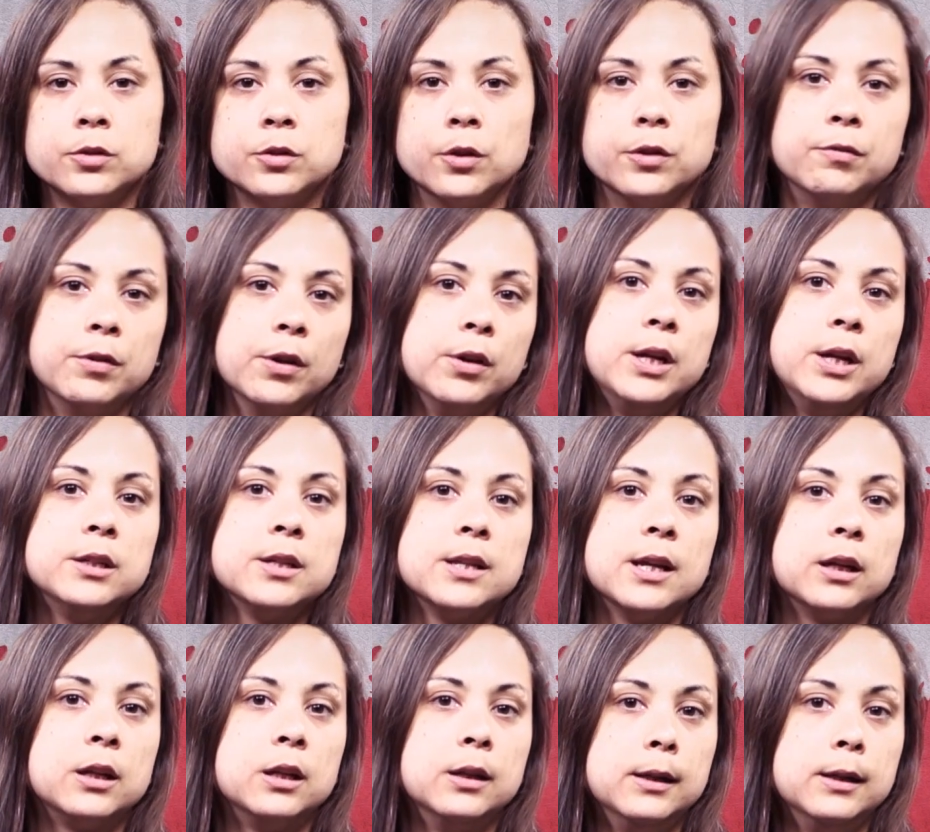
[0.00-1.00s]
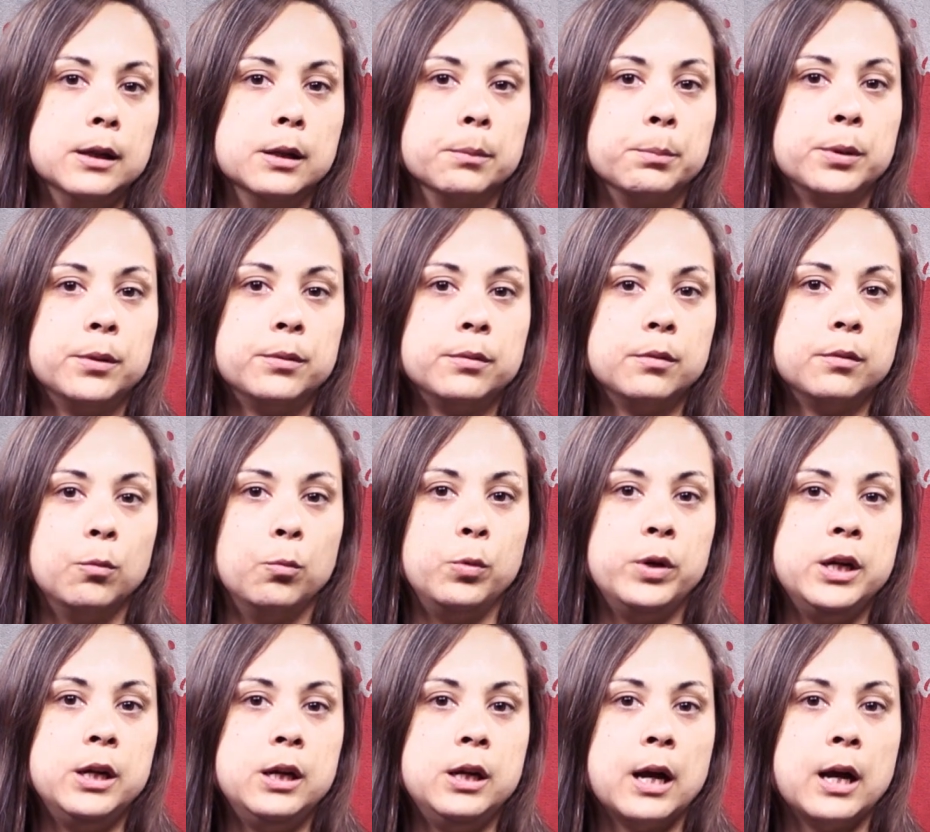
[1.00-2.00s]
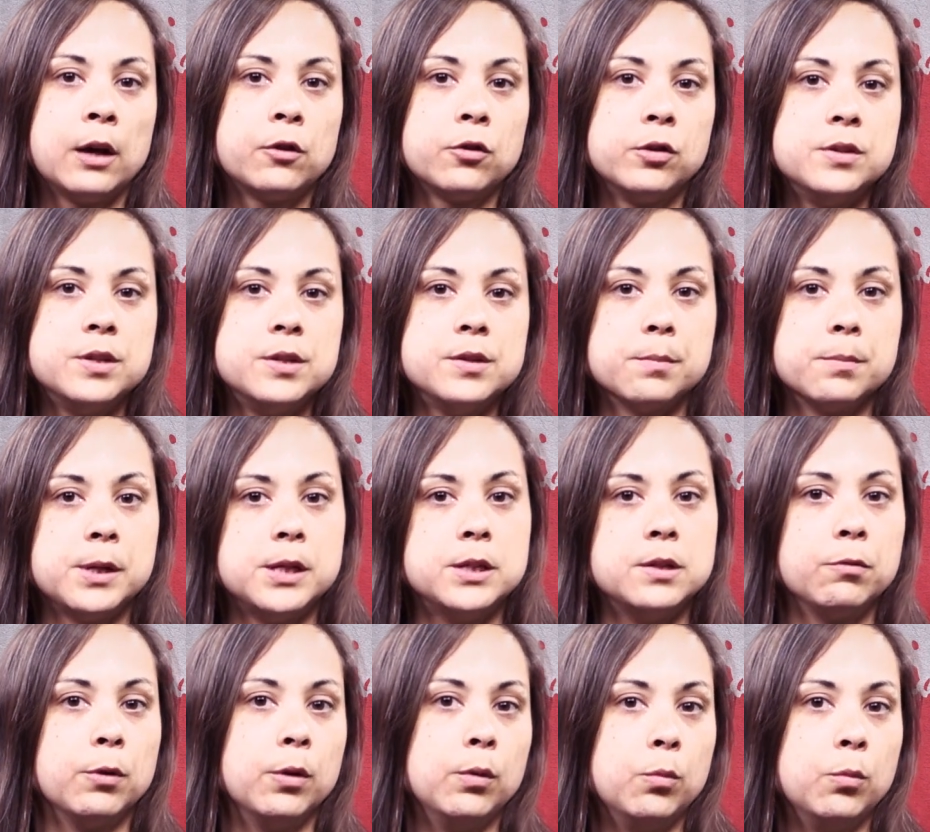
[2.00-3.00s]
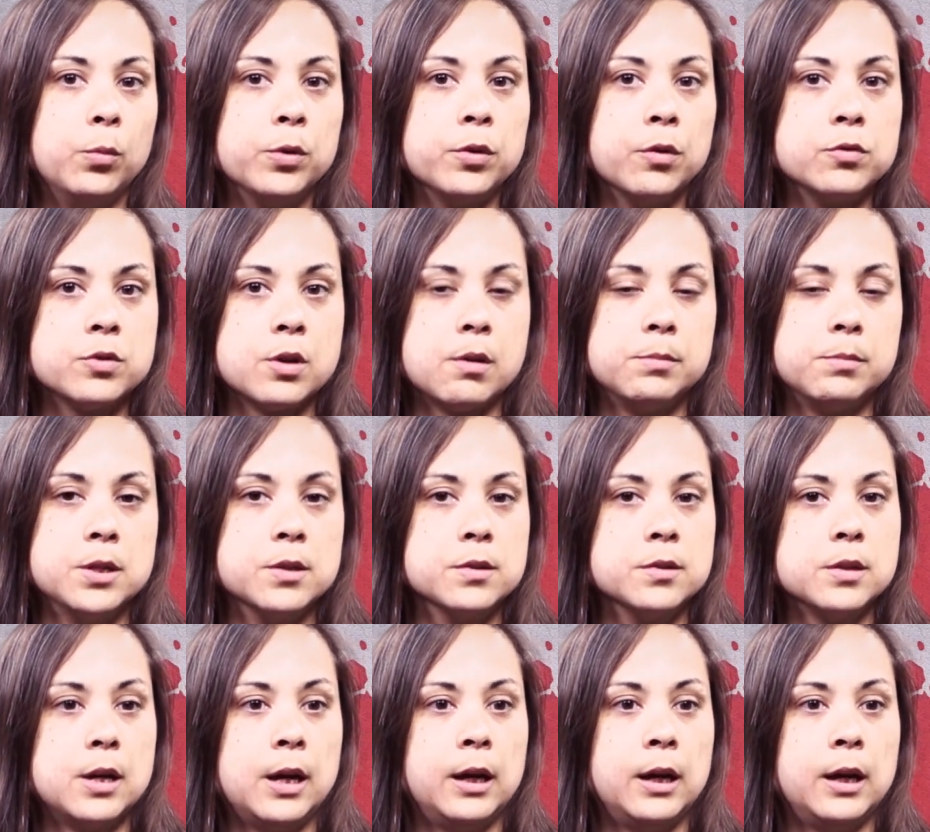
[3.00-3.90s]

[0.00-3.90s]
So at the very end of that clip, we actually see something different with our zombies,